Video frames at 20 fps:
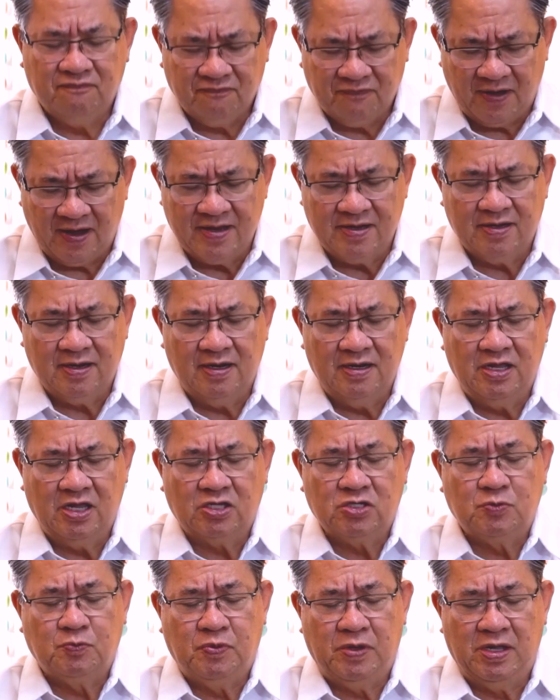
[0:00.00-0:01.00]
finally
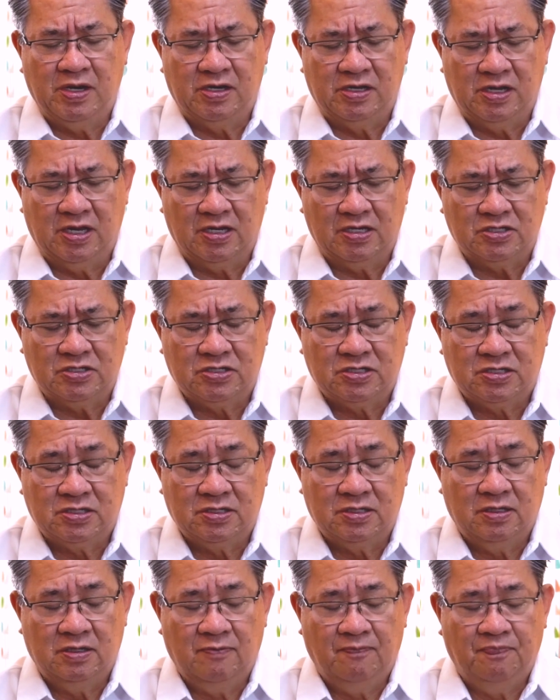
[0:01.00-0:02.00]
experience